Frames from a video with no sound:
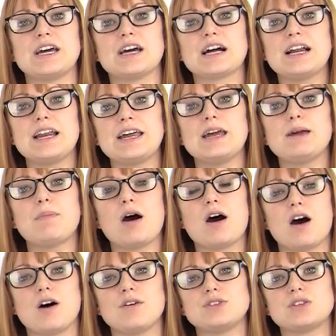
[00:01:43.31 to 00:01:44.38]
a clear
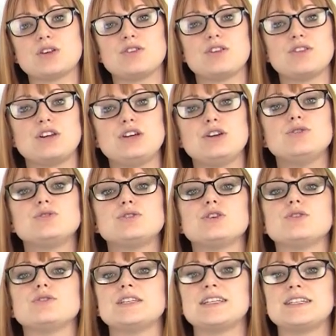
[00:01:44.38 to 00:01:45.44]
path so that the user
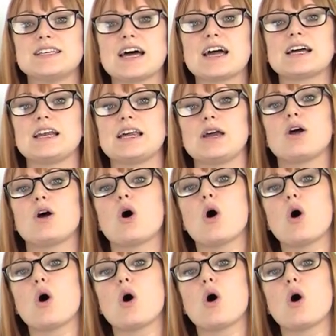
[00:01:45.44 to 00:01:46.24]
knows exactly